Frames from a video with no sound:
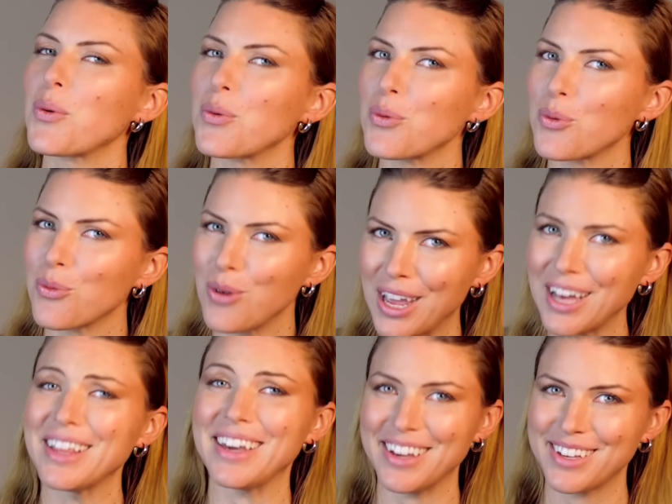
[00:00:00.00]

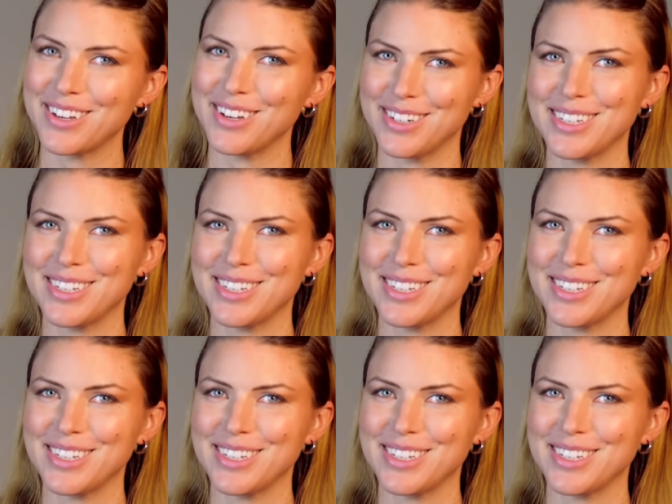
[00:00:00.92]
really good